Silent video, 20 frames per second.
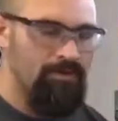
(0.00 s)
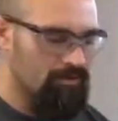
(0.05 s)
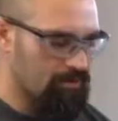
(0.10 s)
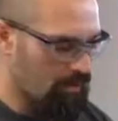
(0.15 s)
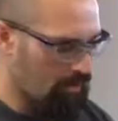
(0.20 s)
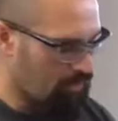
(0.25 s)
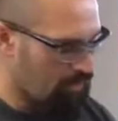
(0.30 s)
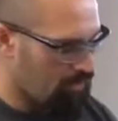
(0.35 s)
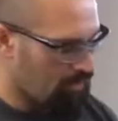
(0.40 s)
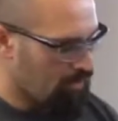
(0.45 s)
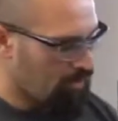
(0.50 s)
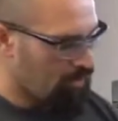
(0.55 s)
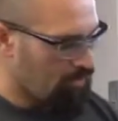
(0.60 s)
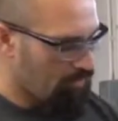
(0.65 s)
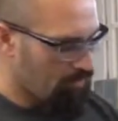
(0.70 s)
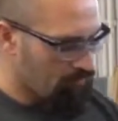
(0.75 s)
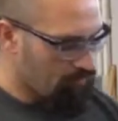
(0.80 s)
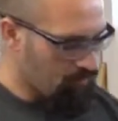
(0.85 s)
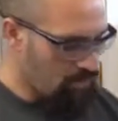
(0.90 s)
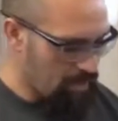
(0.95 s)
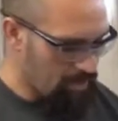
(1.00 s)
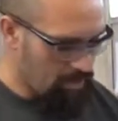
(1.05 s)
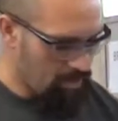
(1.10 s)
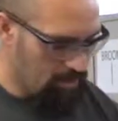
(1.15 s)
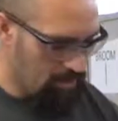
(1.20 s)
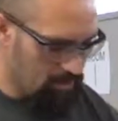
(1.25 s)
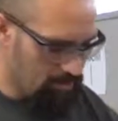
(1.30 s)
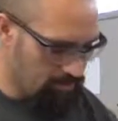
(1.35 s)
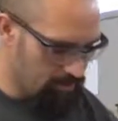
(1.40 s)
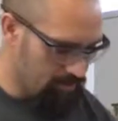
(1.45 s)
Okay. Right
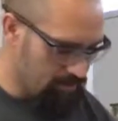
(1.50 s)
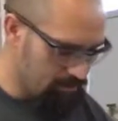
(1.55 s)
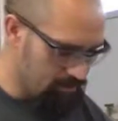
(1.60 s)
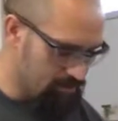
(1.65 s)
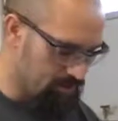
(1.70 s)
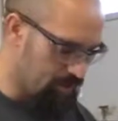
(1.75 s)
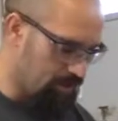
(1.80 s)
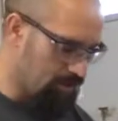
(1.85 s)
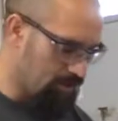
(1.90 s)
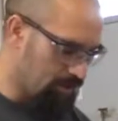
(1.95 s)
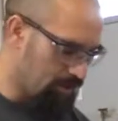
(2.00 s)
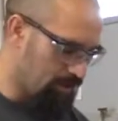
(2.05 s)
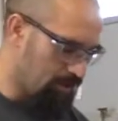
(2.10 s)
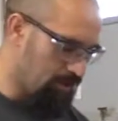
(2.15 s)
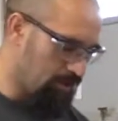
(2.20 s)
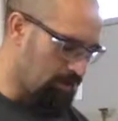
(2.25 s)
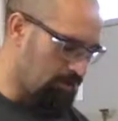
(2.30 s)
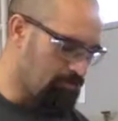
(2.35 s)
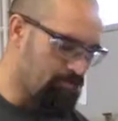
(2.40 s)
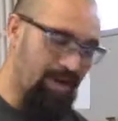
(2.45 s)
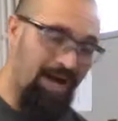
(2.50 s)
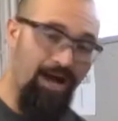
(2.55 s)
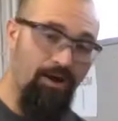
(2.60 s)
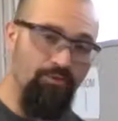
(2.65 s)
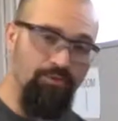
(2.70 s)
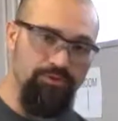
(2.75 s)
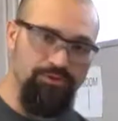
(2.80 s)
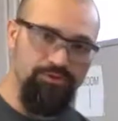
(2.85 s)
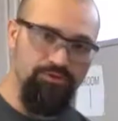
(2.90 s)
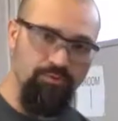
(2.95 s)
here there's a
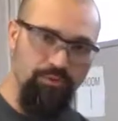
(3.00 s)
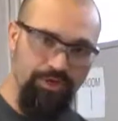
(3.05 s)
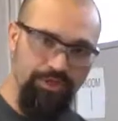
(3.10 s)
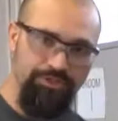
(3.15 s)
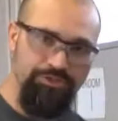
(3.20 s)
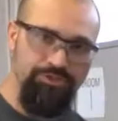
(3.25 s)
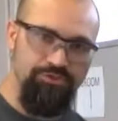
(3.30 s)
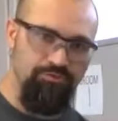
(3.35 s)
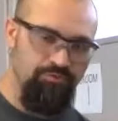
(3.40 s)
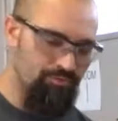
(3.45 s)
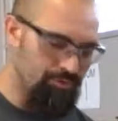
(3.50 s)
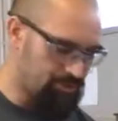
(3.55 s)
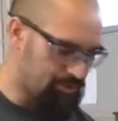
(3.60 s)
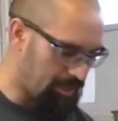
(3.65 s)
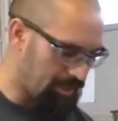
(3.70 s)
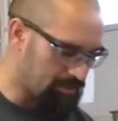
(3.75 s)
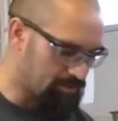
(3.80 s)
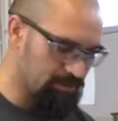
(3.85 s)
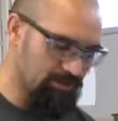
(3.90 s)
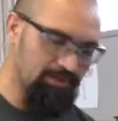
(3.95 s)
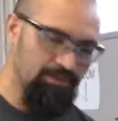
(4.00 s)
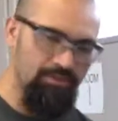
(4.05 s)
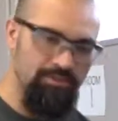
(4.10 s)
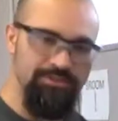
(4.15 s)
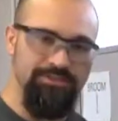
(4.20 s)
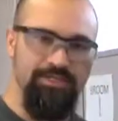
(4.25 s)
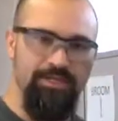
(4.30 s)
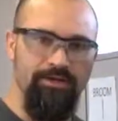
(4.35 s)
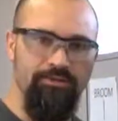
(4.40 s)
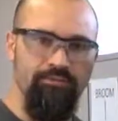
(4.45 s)
power switch, which actually
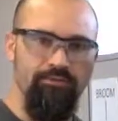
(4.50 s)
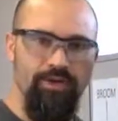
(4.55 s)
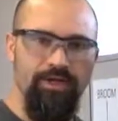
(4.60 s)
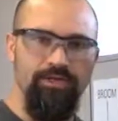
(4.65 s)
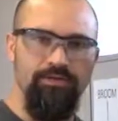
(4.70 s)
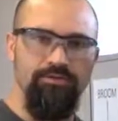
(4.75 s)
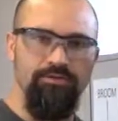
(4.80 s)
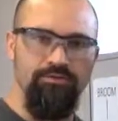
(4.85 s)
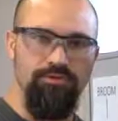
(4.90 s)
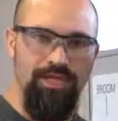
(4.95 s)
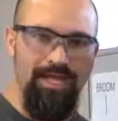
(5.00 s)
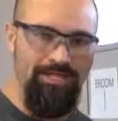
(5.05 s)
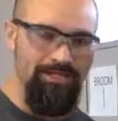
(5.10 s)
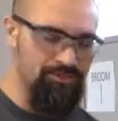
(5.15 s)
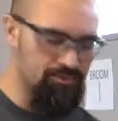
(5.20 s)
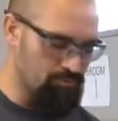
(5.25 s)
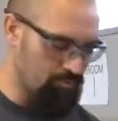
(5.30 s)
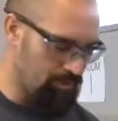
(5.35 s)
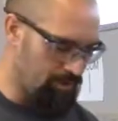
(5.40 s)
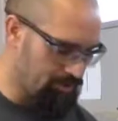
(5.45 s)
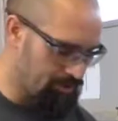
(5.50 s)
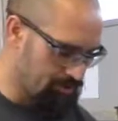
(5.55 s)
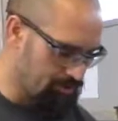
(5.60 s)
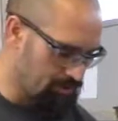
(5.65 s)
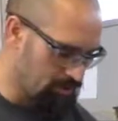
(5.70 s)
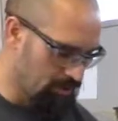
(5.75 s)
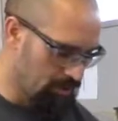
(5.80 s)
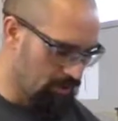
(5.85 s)
looks like a regular light switch.